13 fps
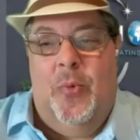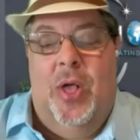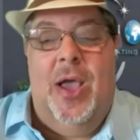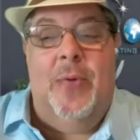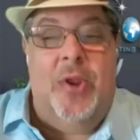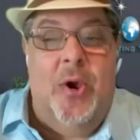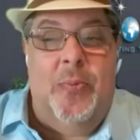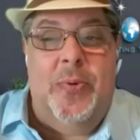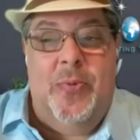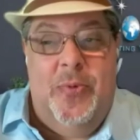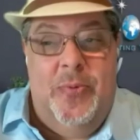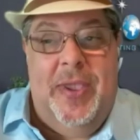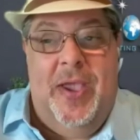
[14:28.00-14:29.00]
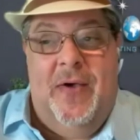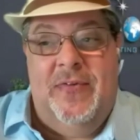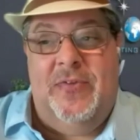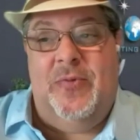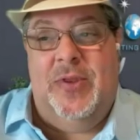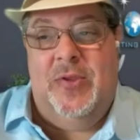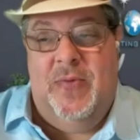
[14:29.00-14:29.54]
well, I would hope it would be
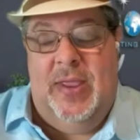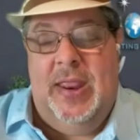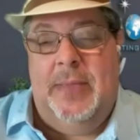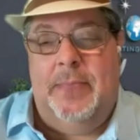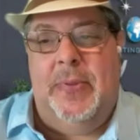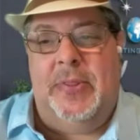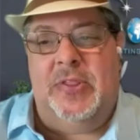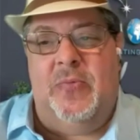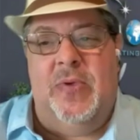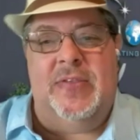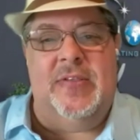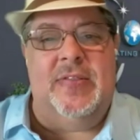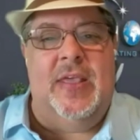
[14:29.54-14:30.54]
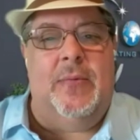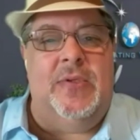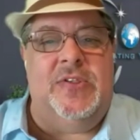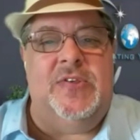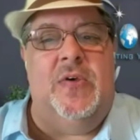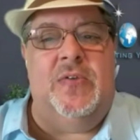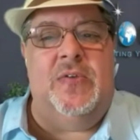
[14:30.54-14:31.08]
obvious when you read it, but the reason that we
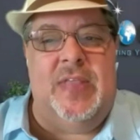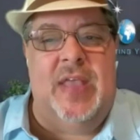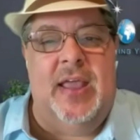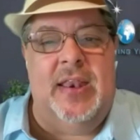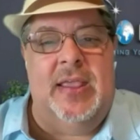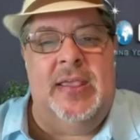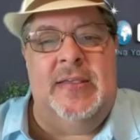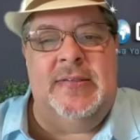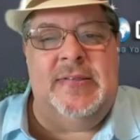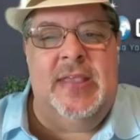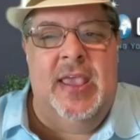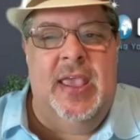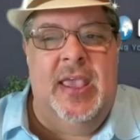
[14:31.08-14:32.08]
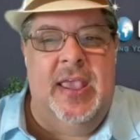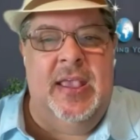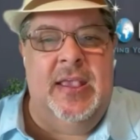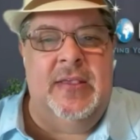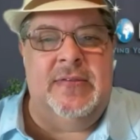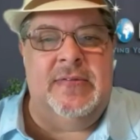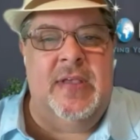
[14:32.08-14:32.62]
chose that is,
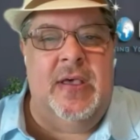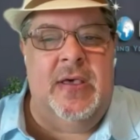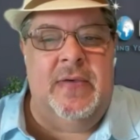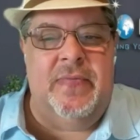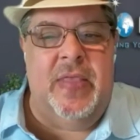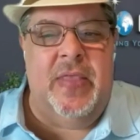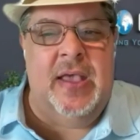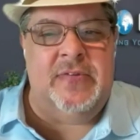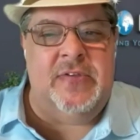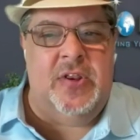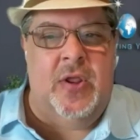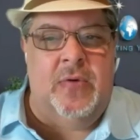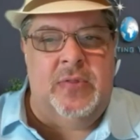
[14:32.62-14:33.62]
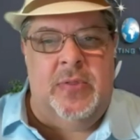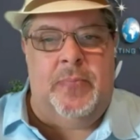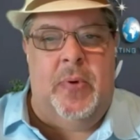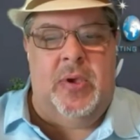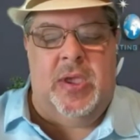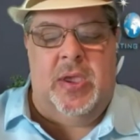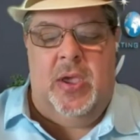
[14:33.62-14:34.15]
is uh, as you know in the
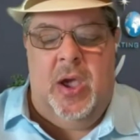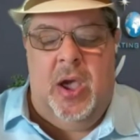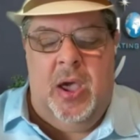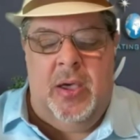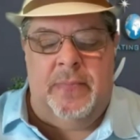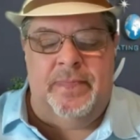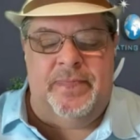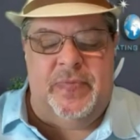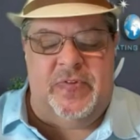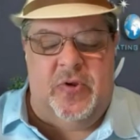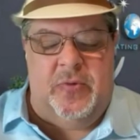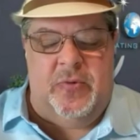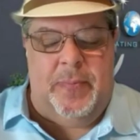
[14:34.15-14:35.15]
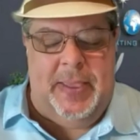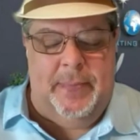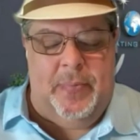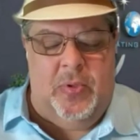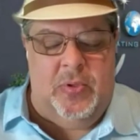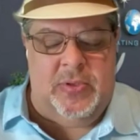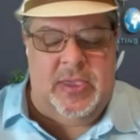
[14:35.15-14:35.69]
book, um, certain
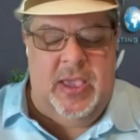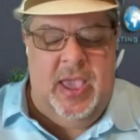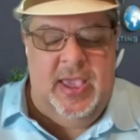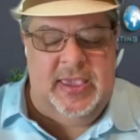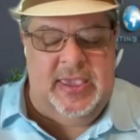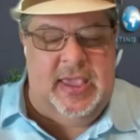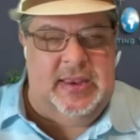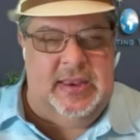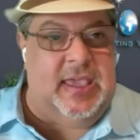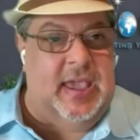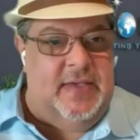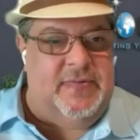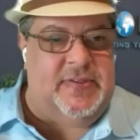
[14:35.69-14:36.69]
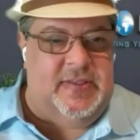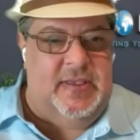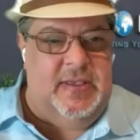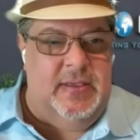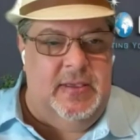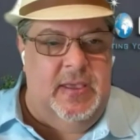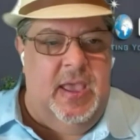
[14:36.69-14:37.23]
people get gifts.
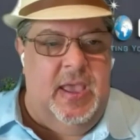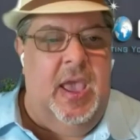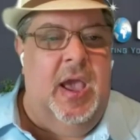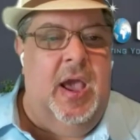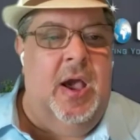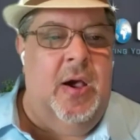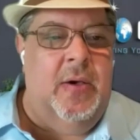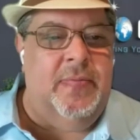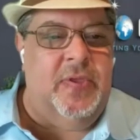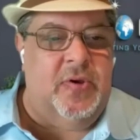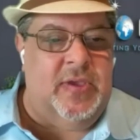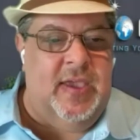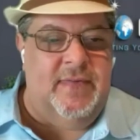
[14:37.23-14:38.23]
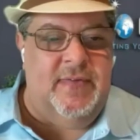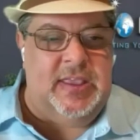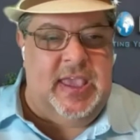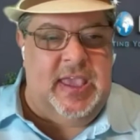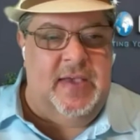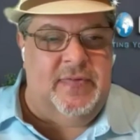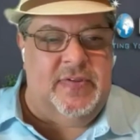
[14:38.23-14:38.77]
Um, they're given
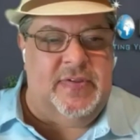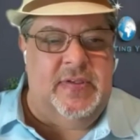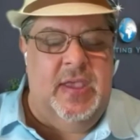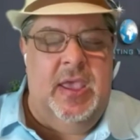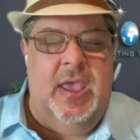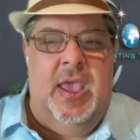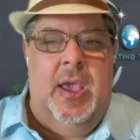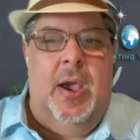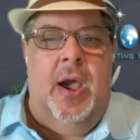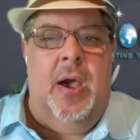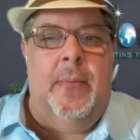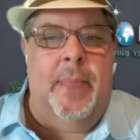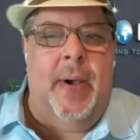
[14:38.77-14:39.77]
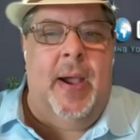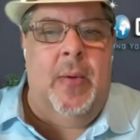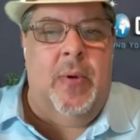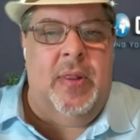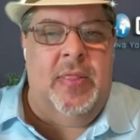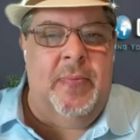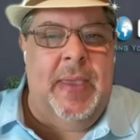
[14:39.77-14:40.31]
gifts uh, by
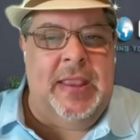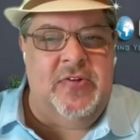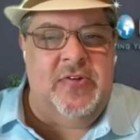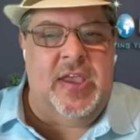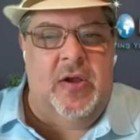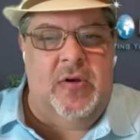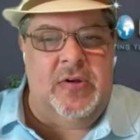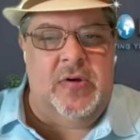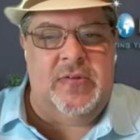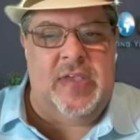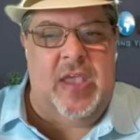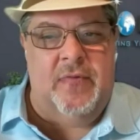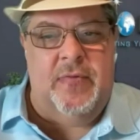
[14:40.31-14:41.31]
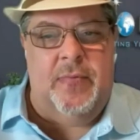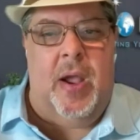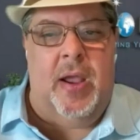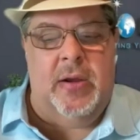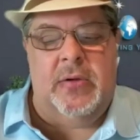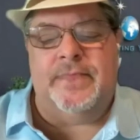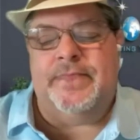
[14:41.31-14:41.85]
one of the major characters, Calvin
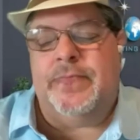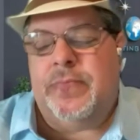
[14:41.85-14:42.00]
Meyer.